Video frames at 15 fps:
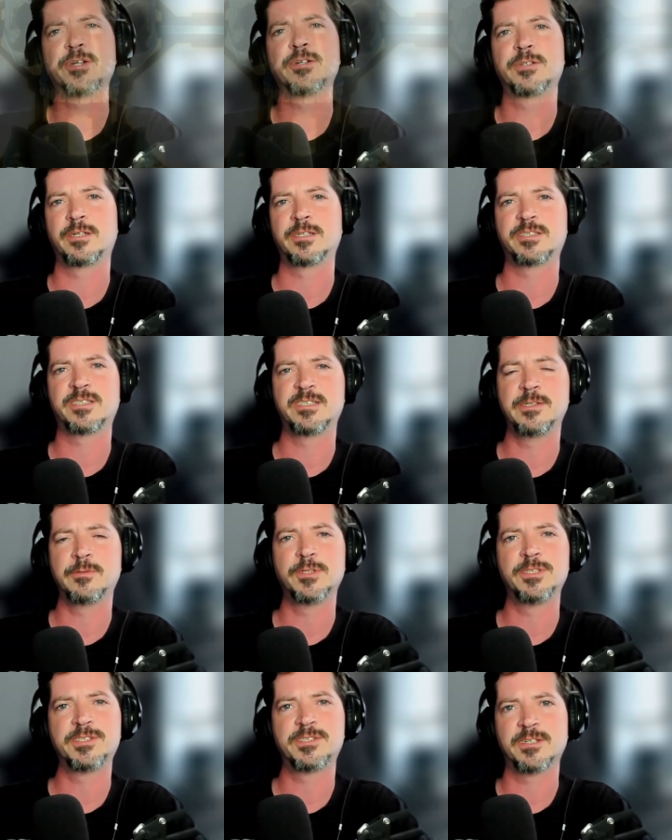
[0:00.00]
good
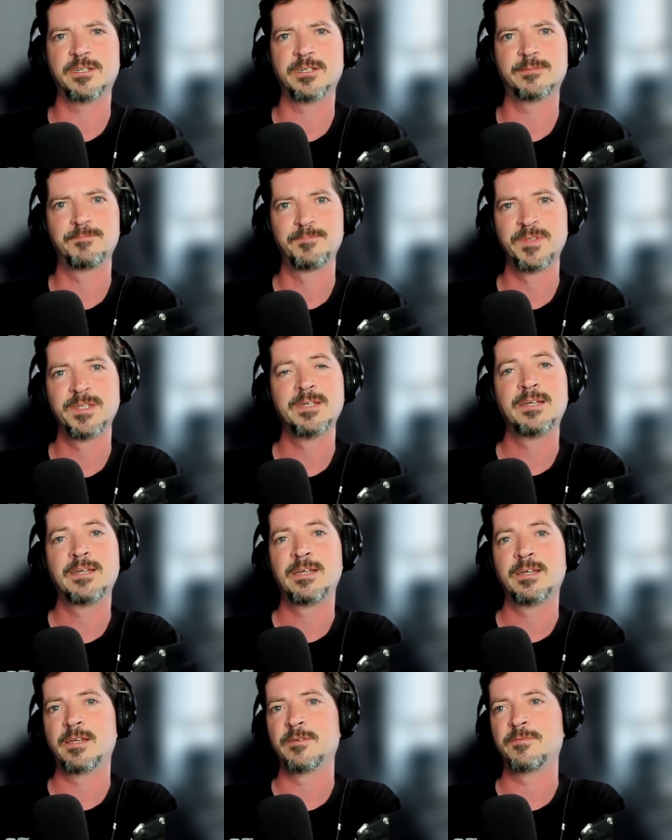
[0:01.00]
sequence.
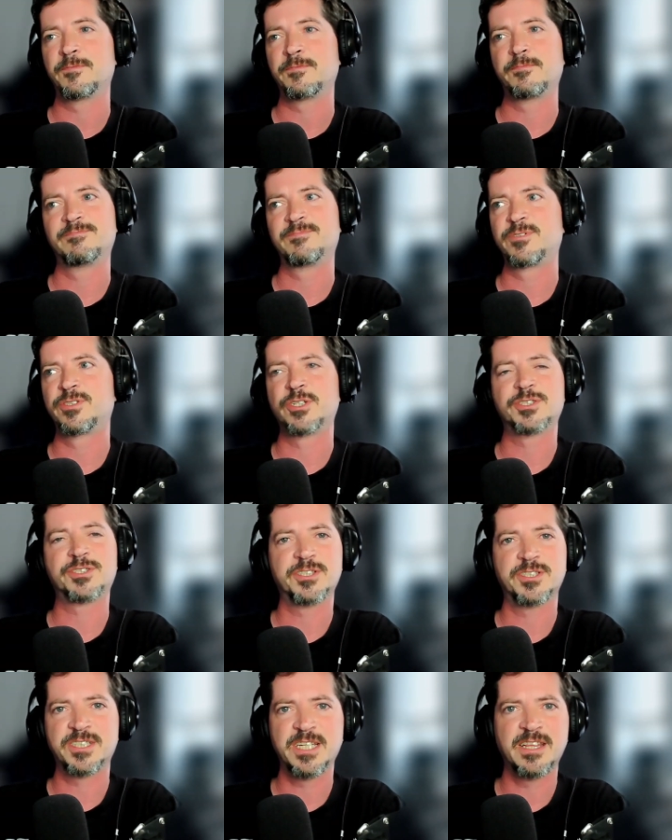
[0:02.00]
If just
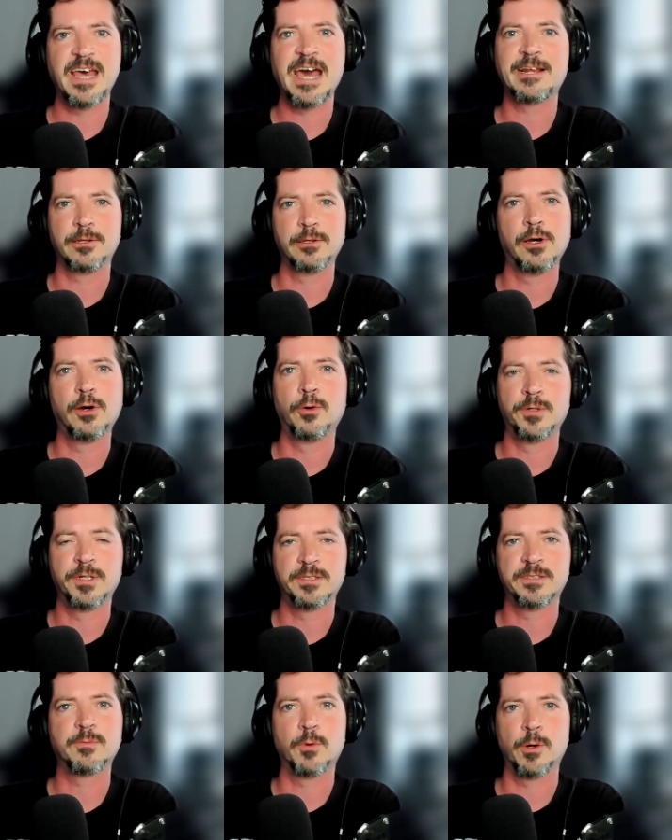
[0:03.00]
to see that alone,
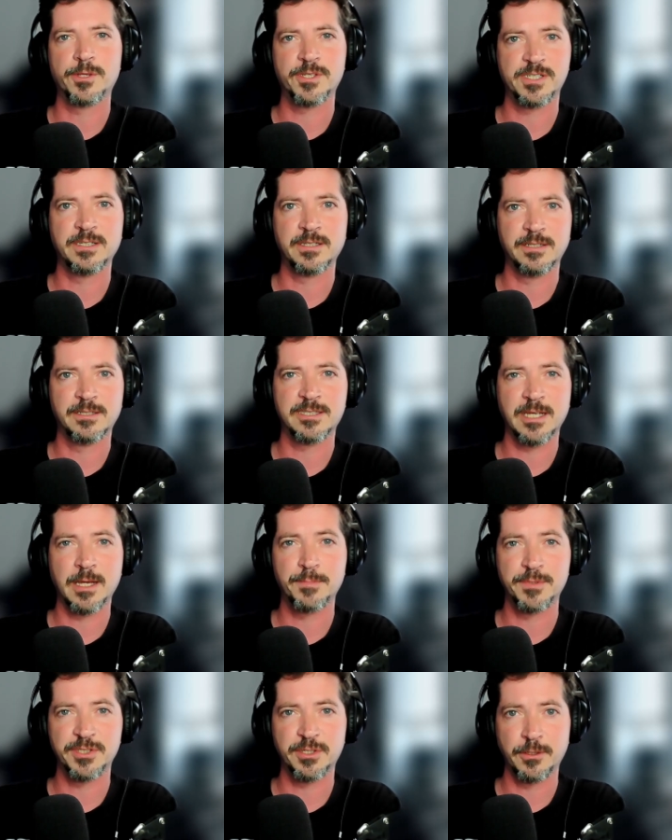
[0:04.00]
it's worth seeing this
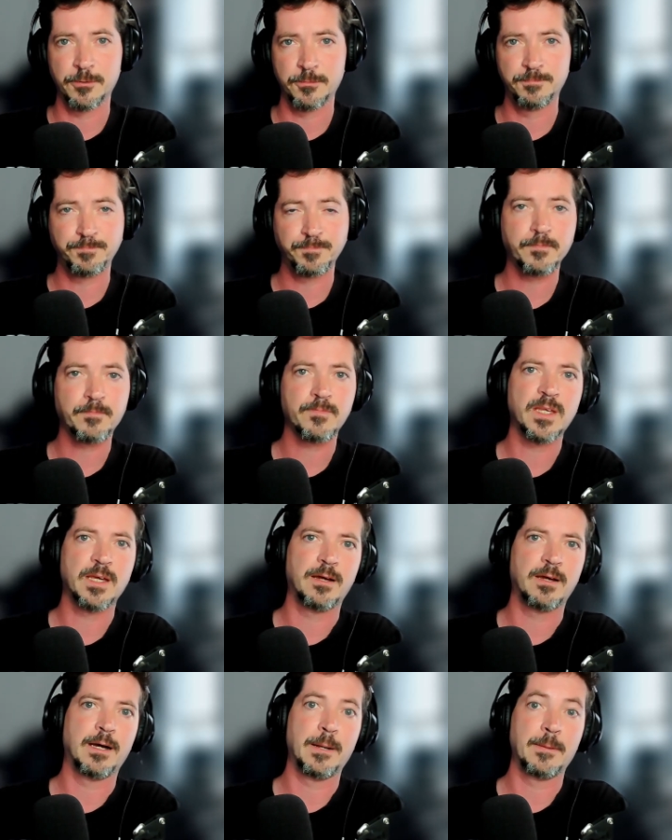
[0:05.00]
episode.
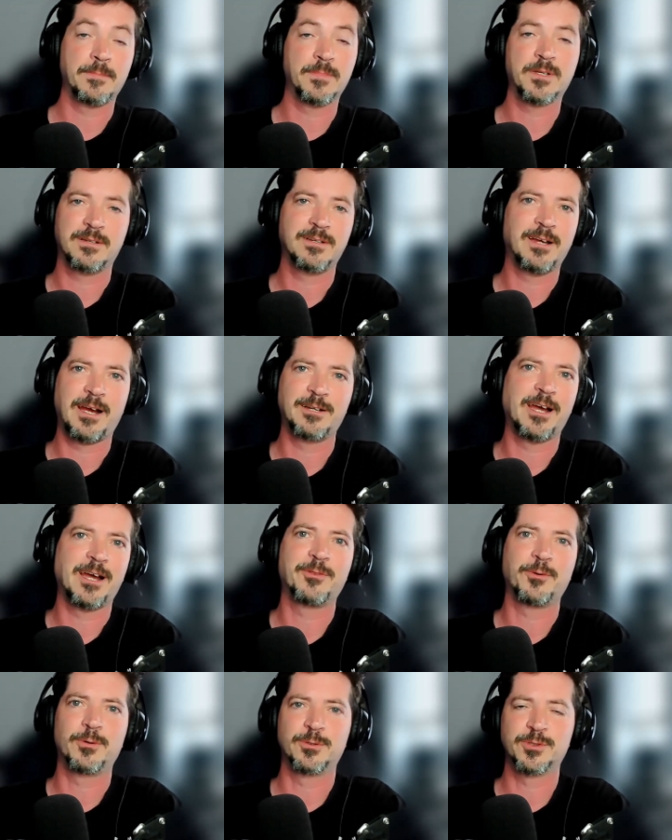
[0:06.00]
I
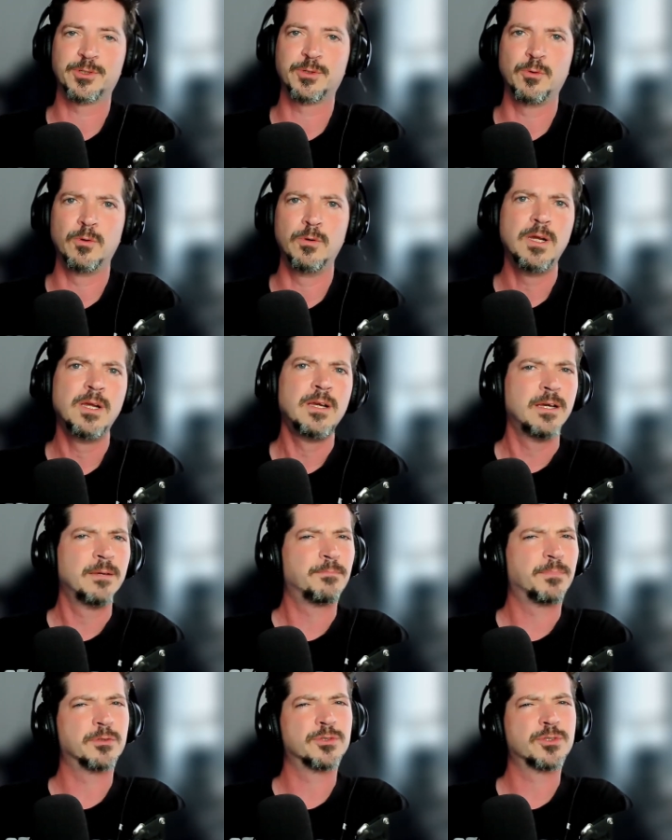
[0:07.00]
thought it was cool,
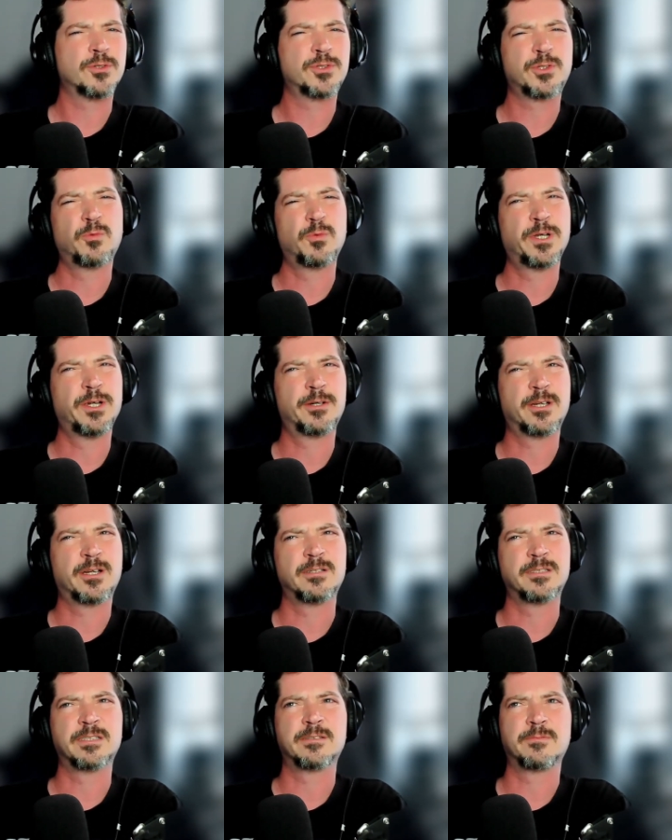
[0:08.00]
but it was also weird
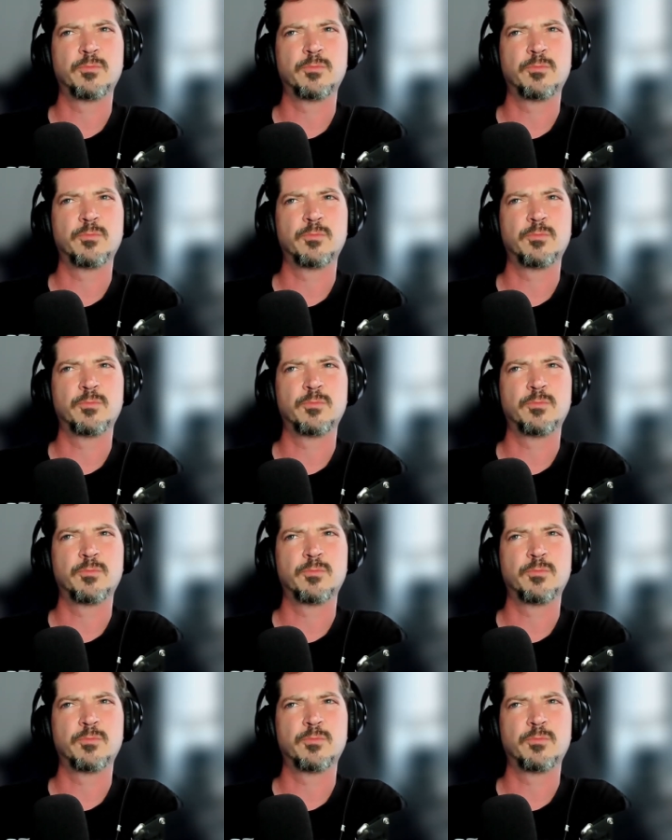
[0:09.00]
because